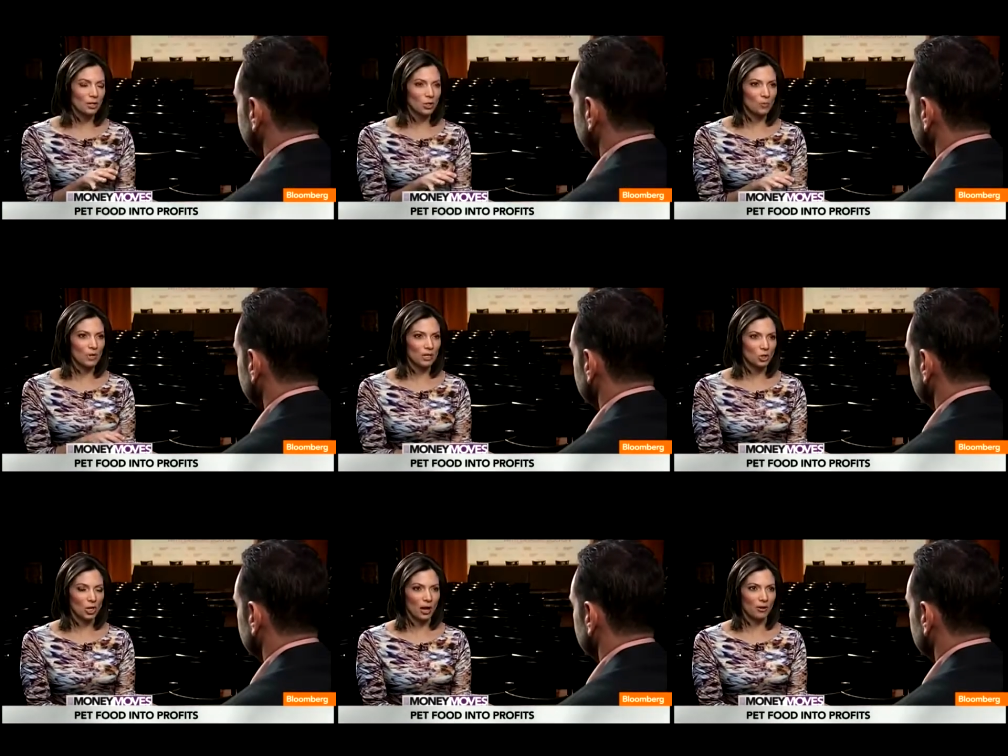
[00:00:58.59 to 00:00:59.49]
what is your
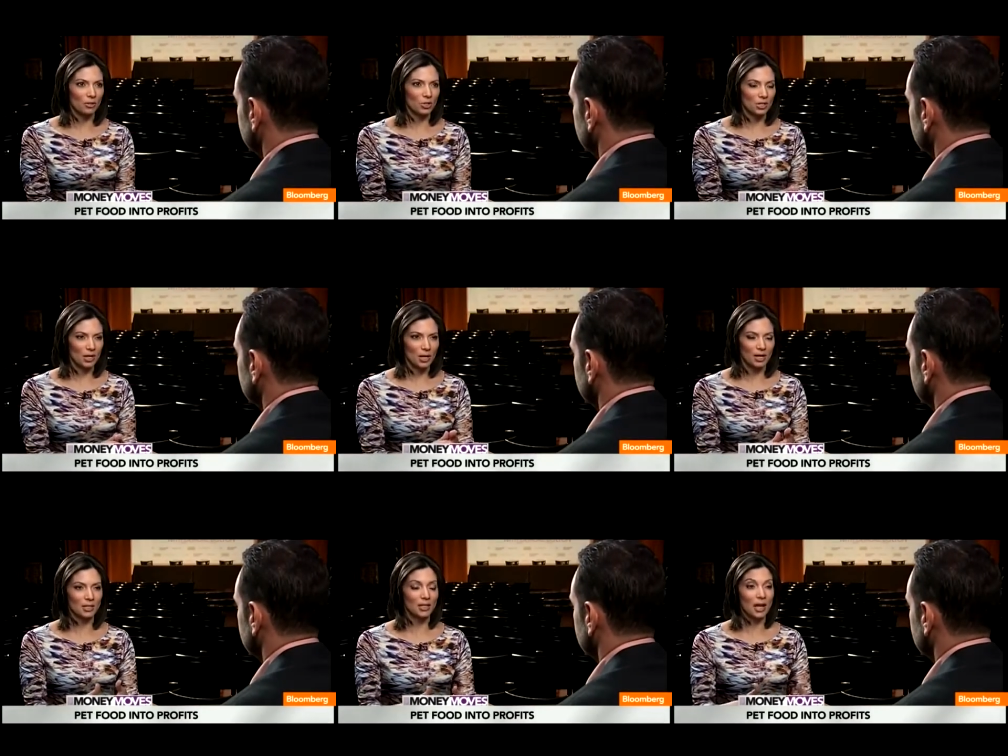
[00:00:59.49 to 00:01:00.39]
biggest challenge? Is it,
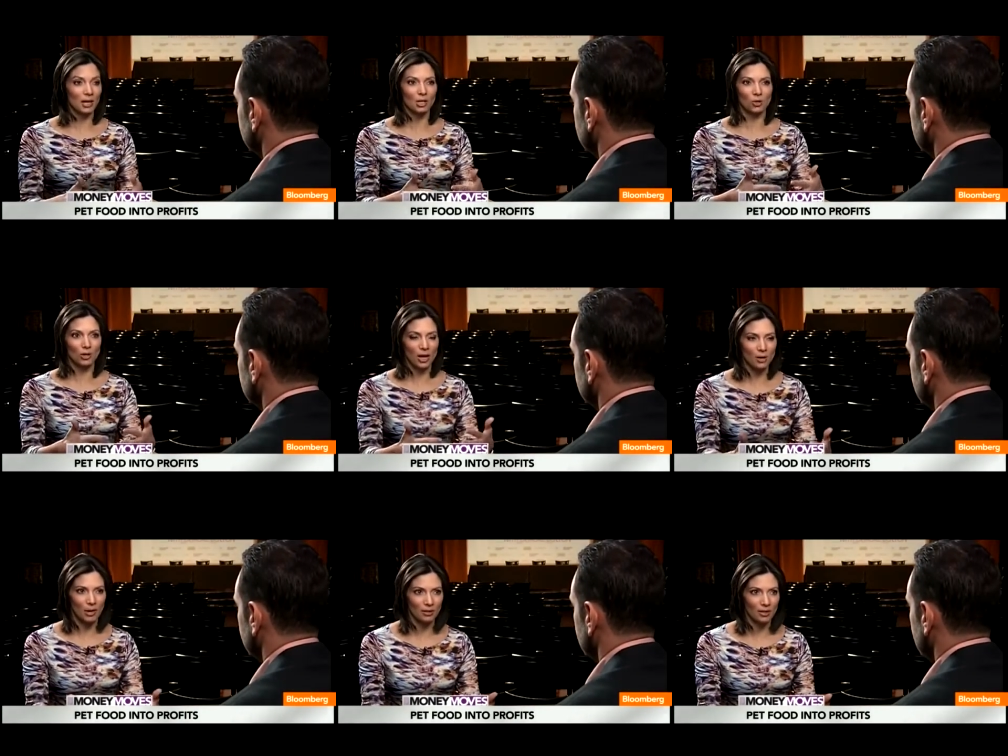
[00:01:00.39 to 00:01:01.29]
is it getting your
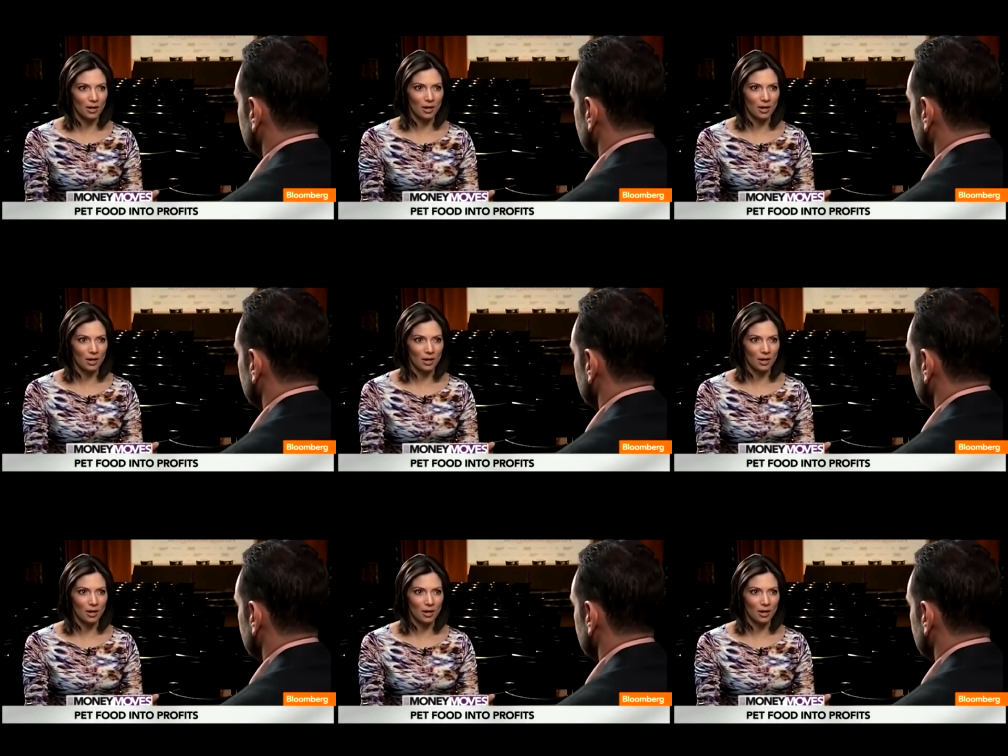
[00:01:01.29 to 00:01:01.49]
name out